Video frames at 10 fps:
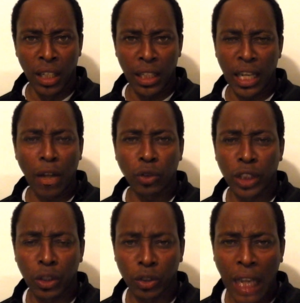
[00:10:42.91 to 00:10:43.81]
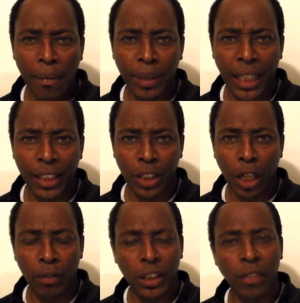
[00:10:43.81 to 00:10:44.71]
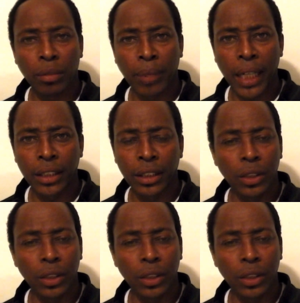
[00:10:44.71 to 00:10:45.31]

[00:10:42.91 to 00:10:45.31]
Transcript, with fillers: and I don't see no Sabbath day service information.